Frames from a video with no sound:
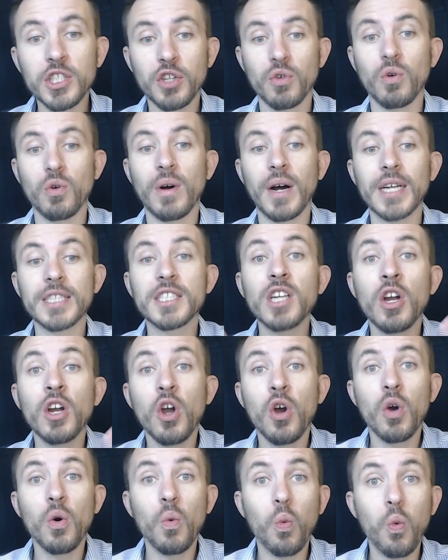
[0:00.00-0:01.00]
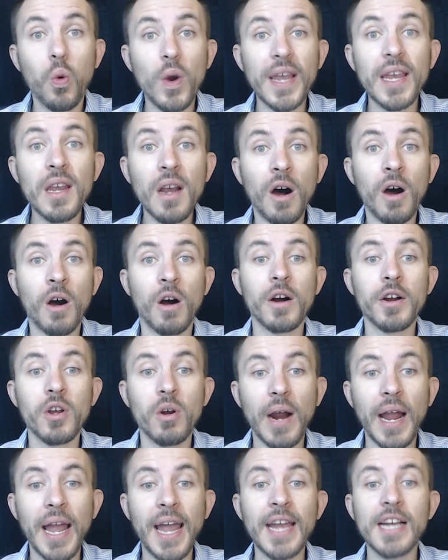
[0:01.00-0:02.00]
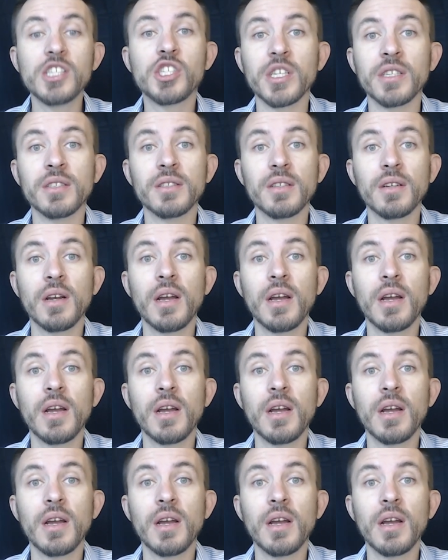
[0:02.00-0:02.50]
through us, we are your agent.